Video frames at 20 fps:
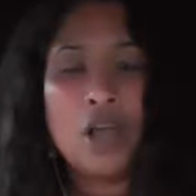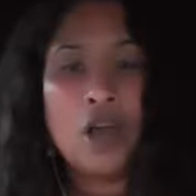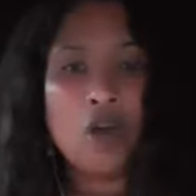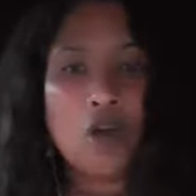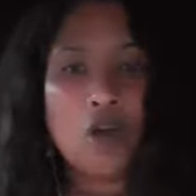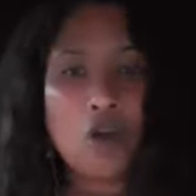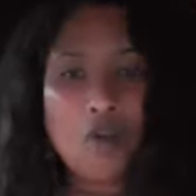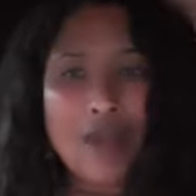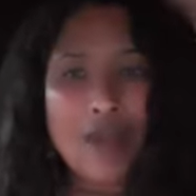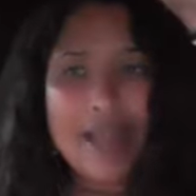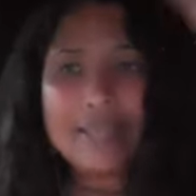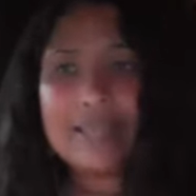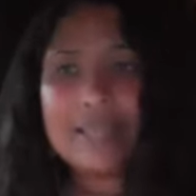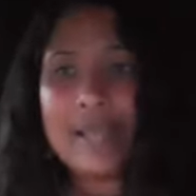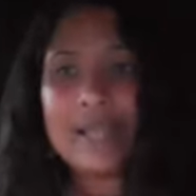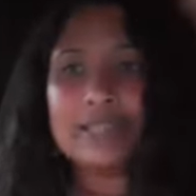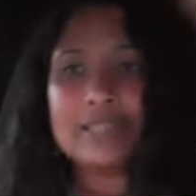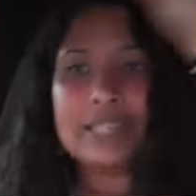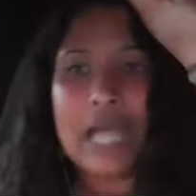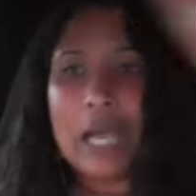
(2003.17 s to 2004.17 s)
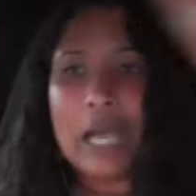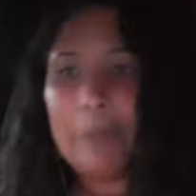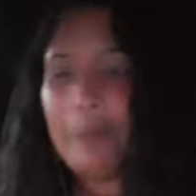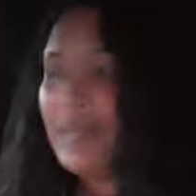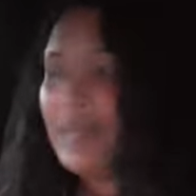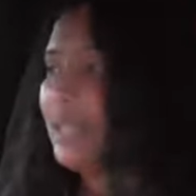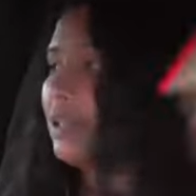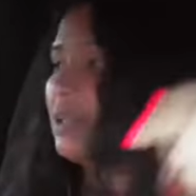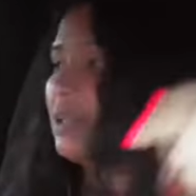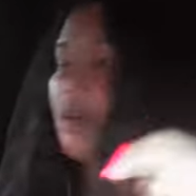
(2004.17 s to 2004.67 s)
Go right there and type
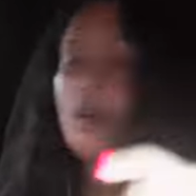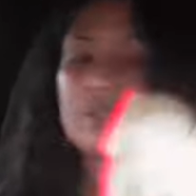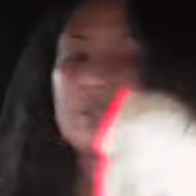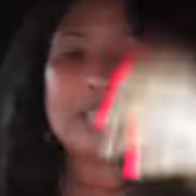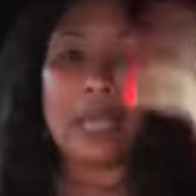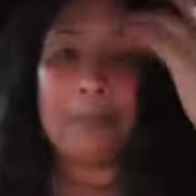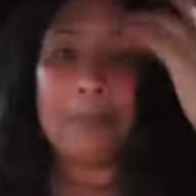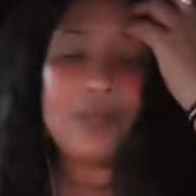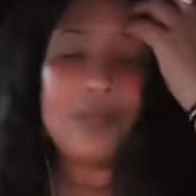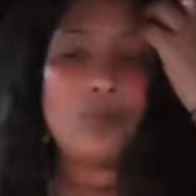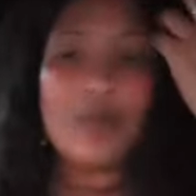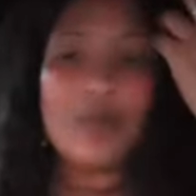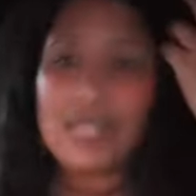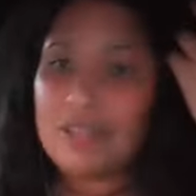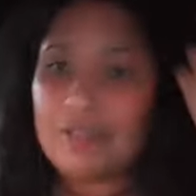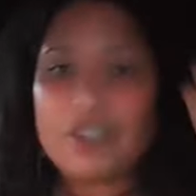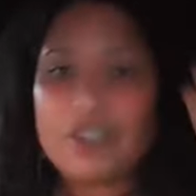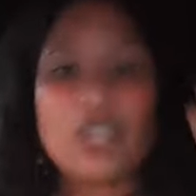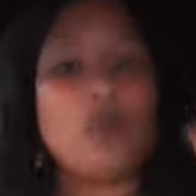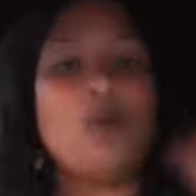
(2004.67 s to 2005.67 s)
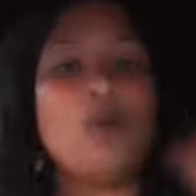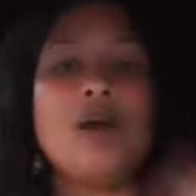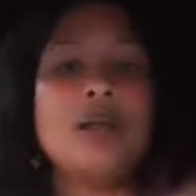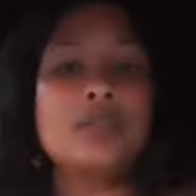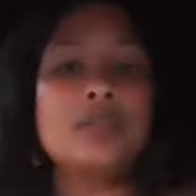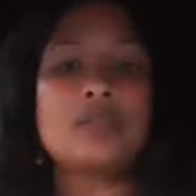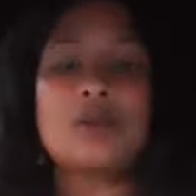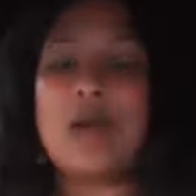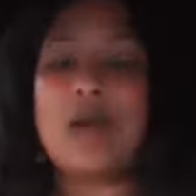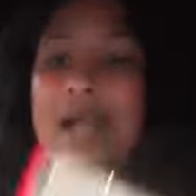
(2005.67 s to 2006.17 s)
in whatever you
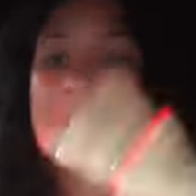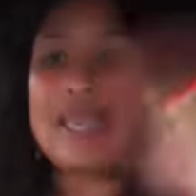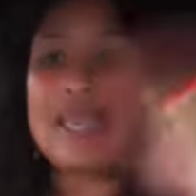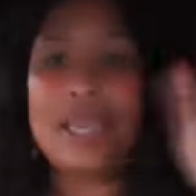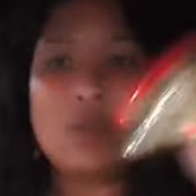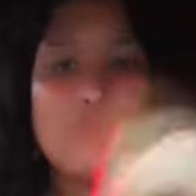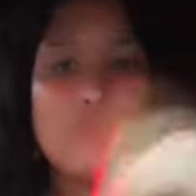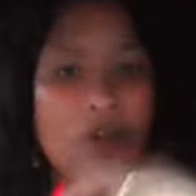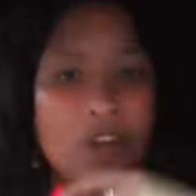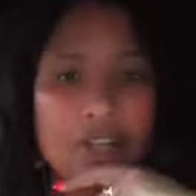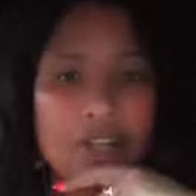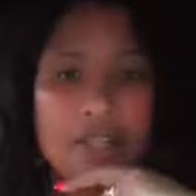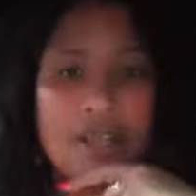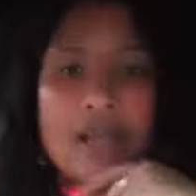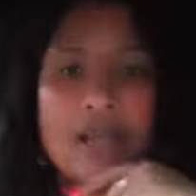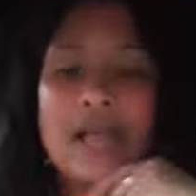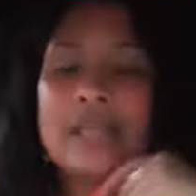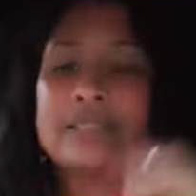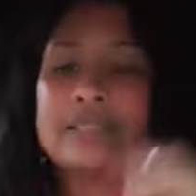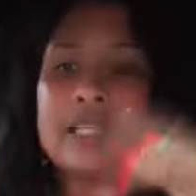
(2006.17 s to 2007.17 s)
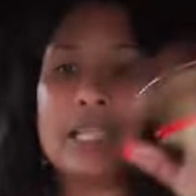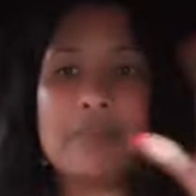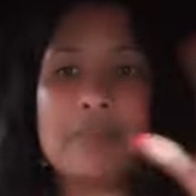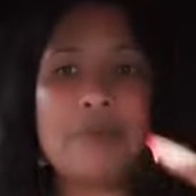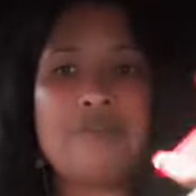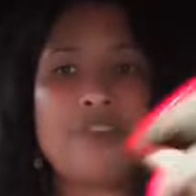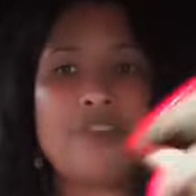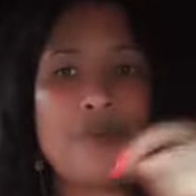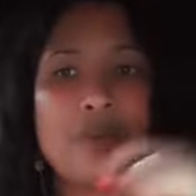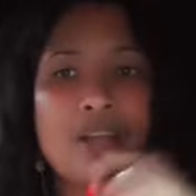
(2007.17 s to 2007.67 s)
want, a keyword, the name
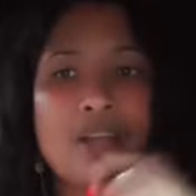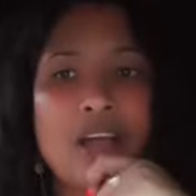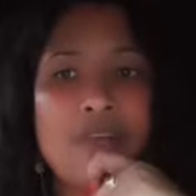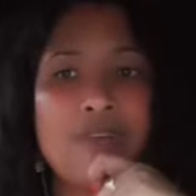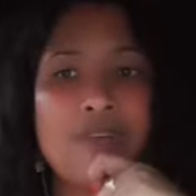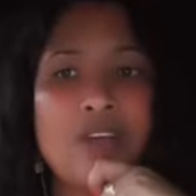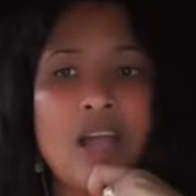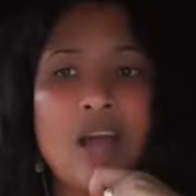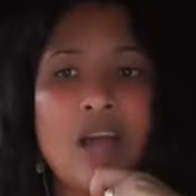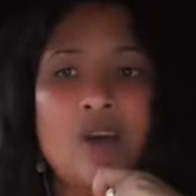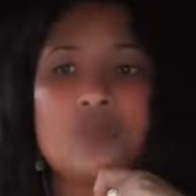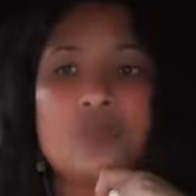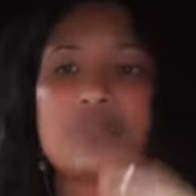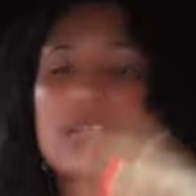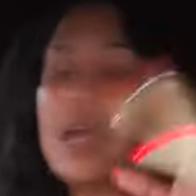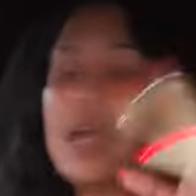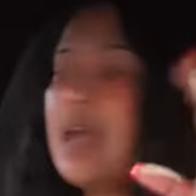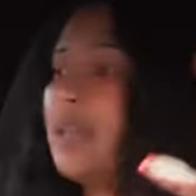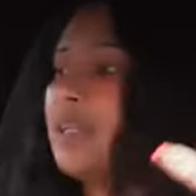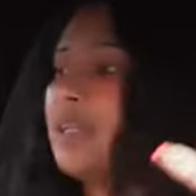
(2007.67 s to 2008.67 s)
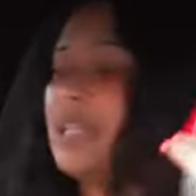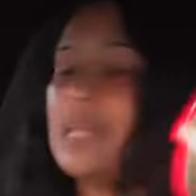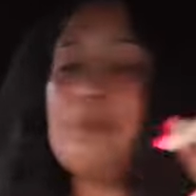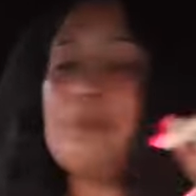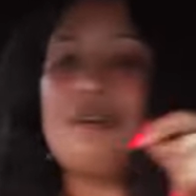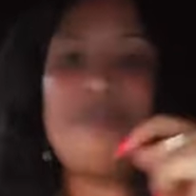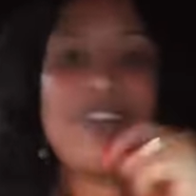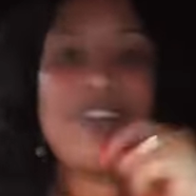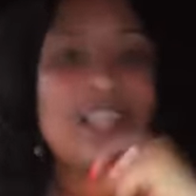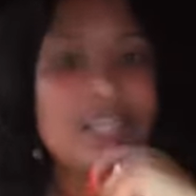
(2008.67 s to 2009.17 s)
of a recovery house, the name
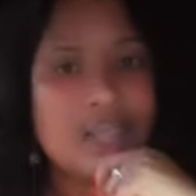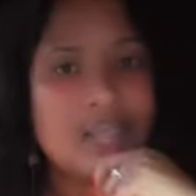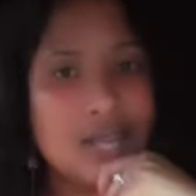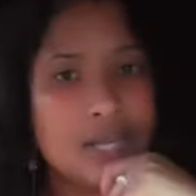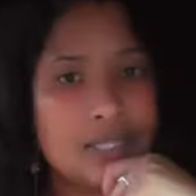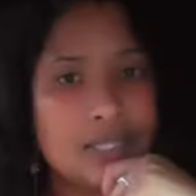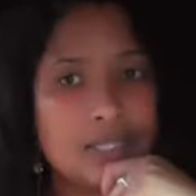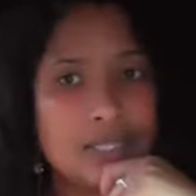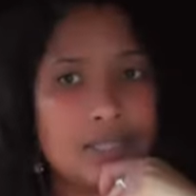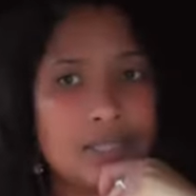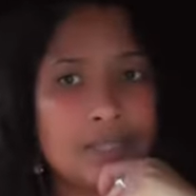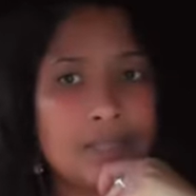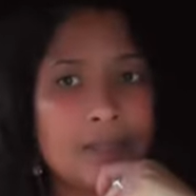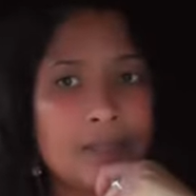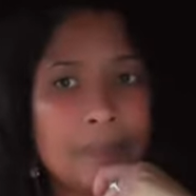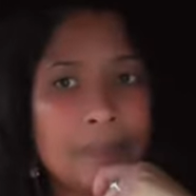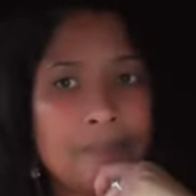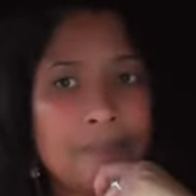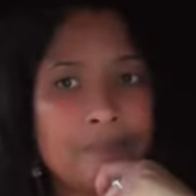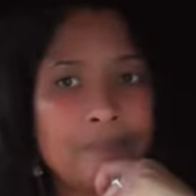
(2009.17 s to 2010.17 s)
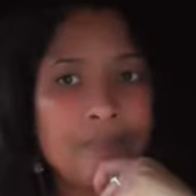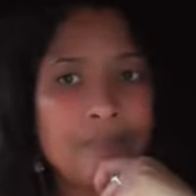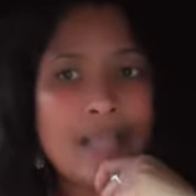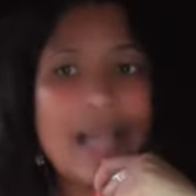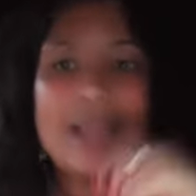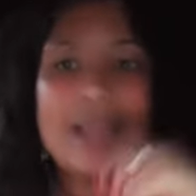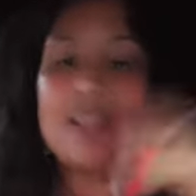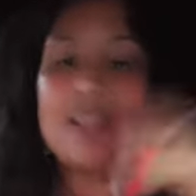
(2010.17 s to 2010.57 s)
of a nurse, and